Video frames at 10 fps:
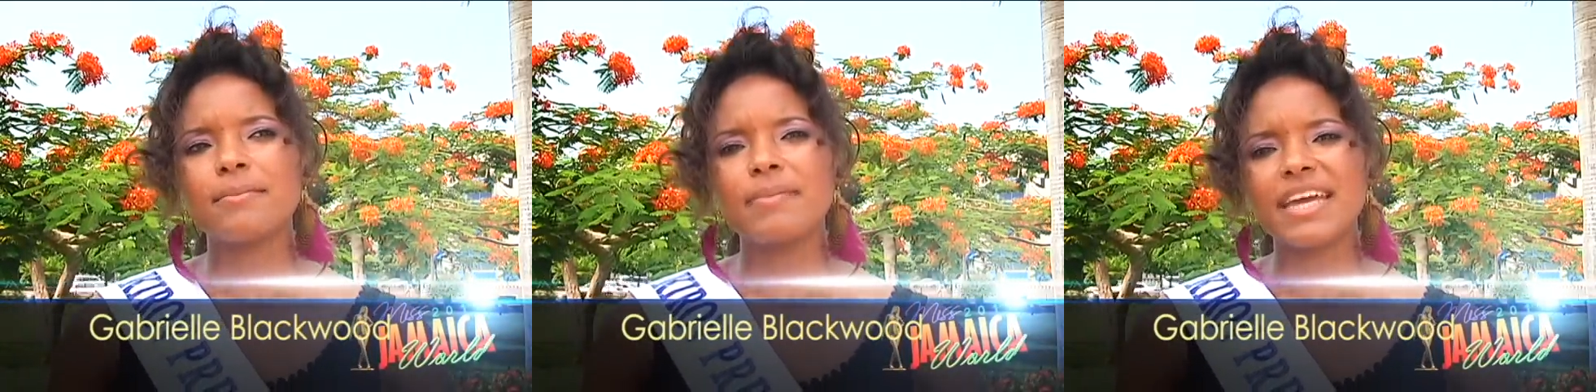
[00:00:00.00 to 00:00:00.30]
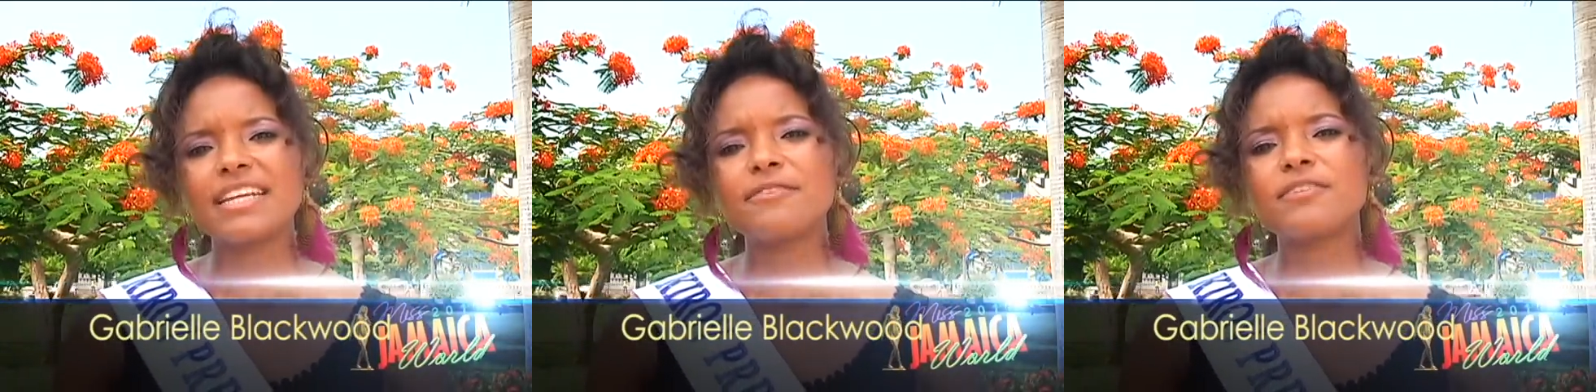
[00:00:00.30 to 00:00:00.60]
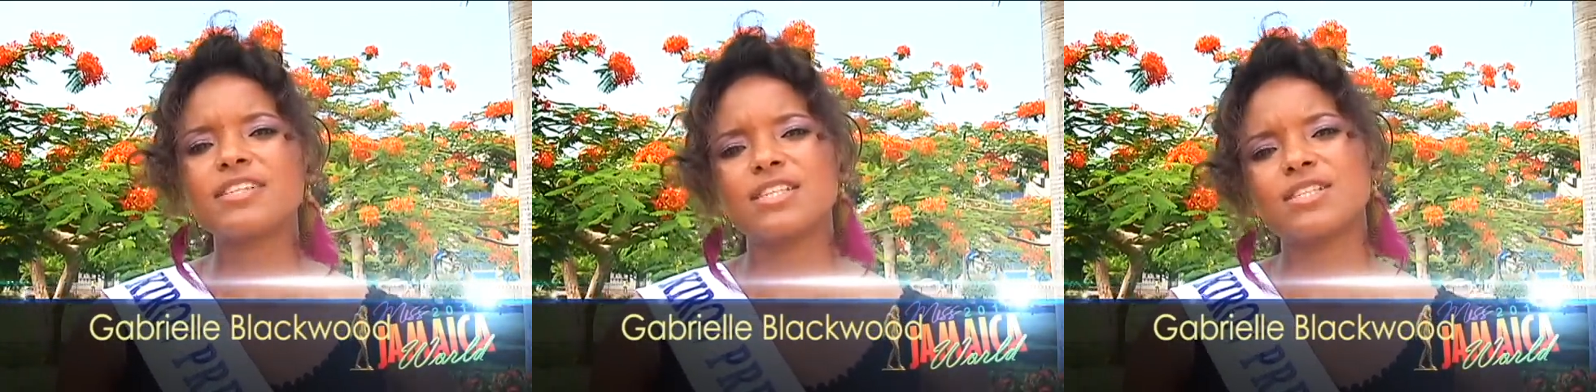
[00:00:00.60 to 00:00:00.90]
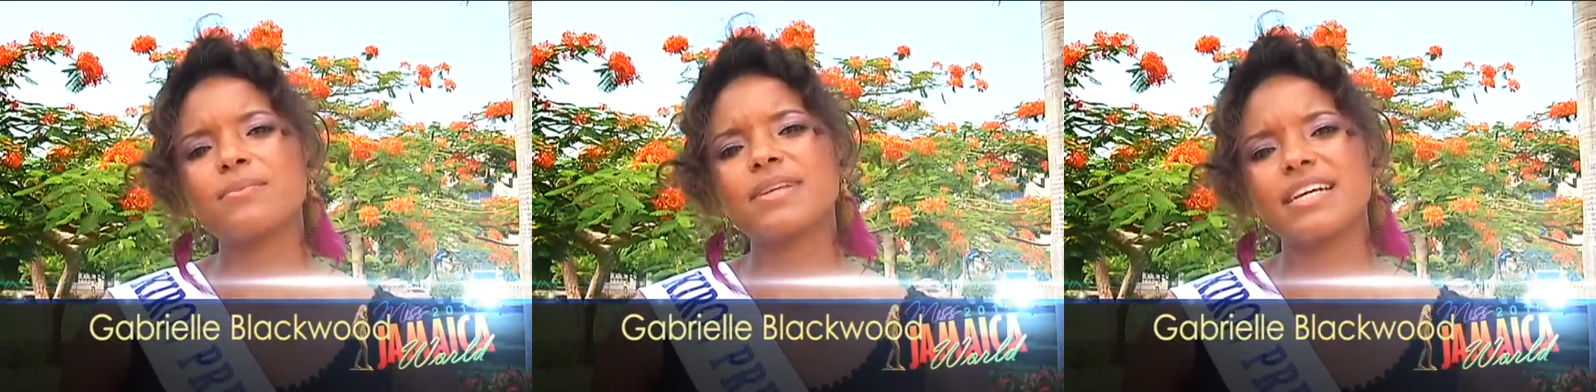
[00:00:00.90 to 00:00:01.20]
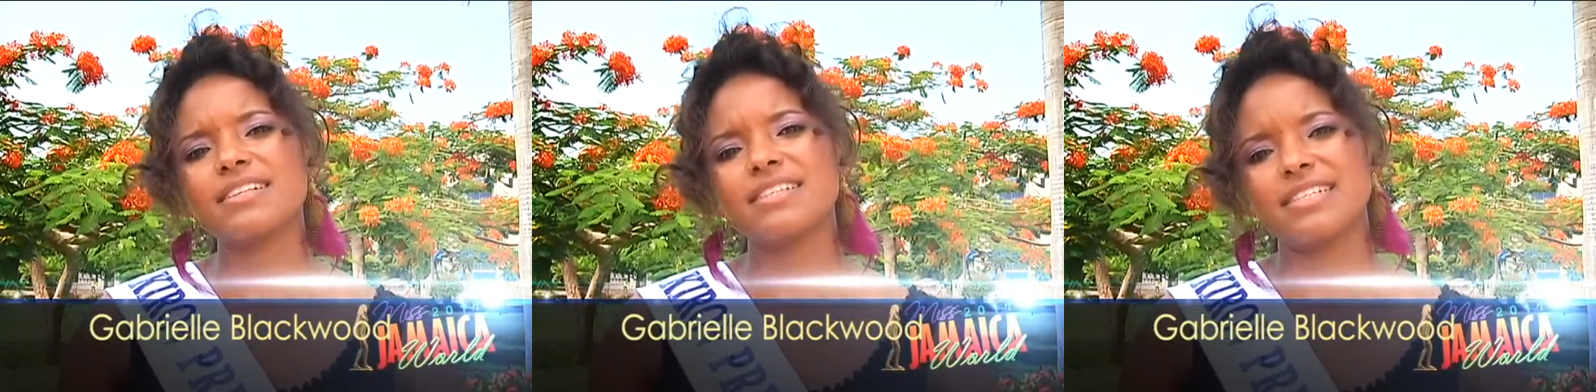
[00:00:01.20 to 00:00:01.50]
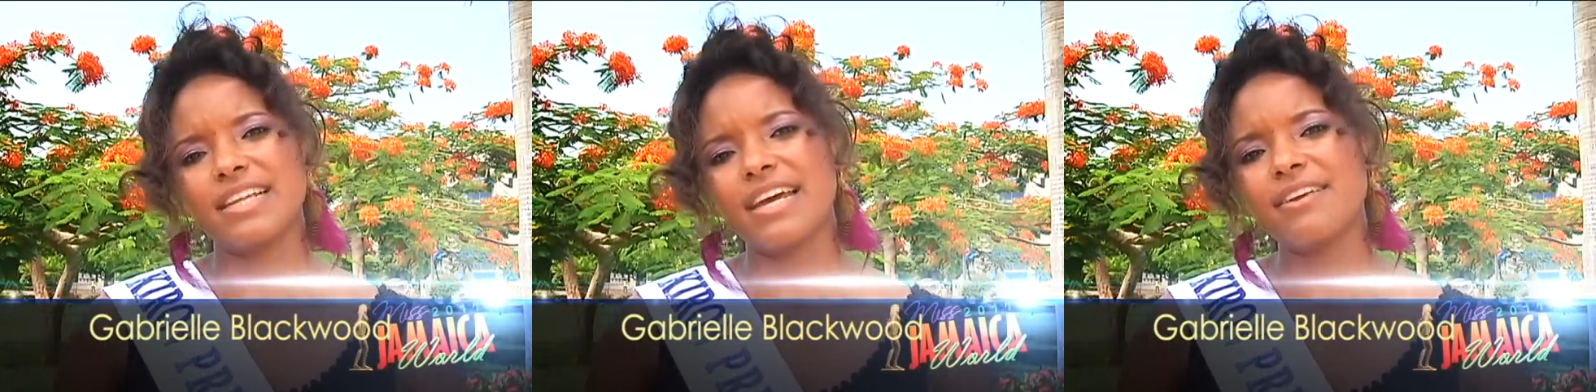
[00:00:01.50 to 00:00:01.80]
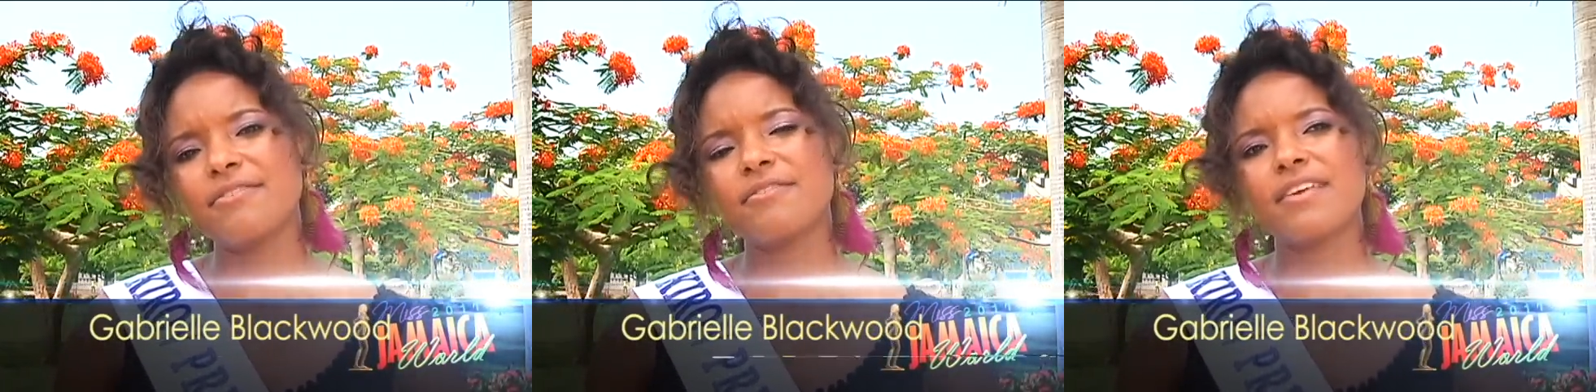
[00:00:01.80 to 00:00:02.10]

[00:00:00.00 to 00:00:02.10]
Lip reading: make a difference in somebody else's life,